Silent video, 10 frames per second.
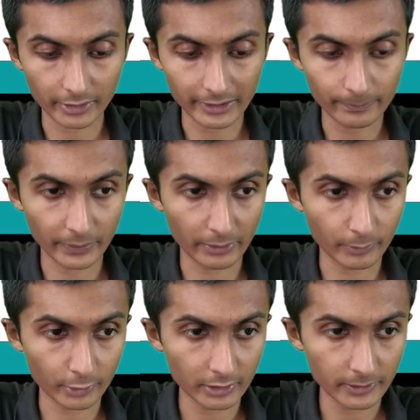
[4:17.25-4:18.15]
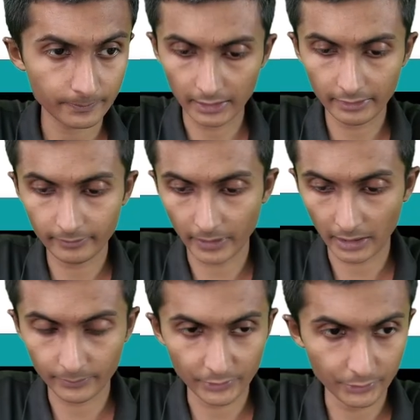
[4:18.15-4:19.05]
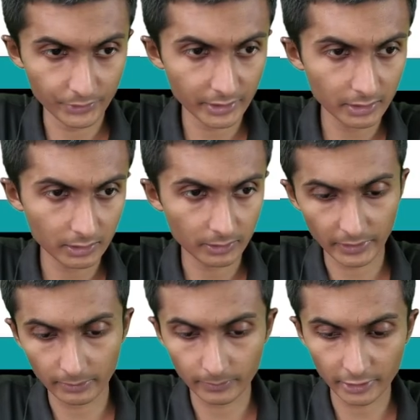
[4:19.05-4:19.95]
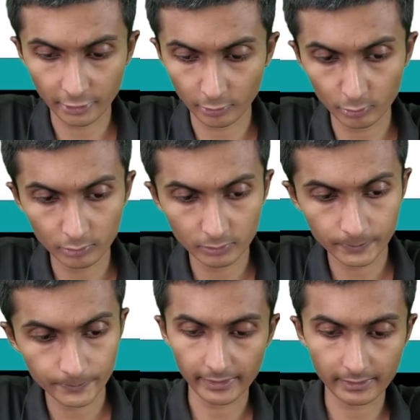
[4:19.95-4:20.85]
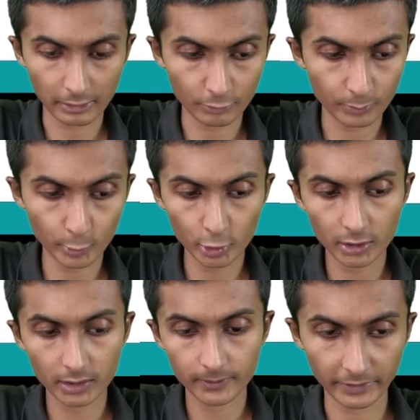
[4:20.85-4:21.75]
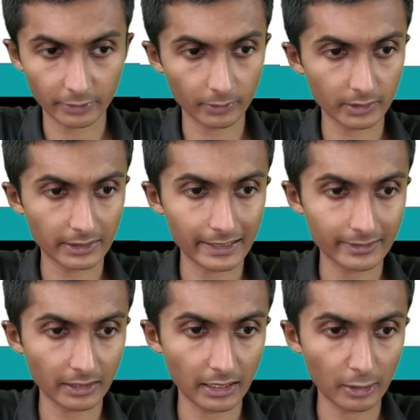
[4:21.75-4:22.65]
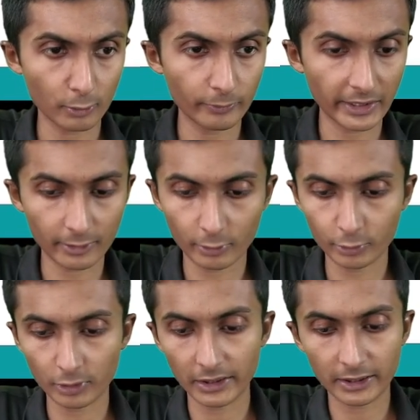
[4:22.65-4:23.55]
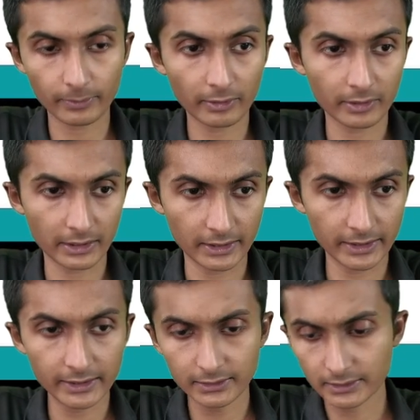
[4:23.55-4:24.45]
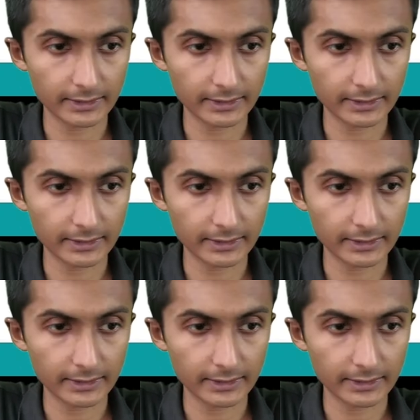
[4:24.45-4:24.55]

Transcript: Okay, pin mode, I'm using pin number 2 as output because that's how we are going to lit up our LED,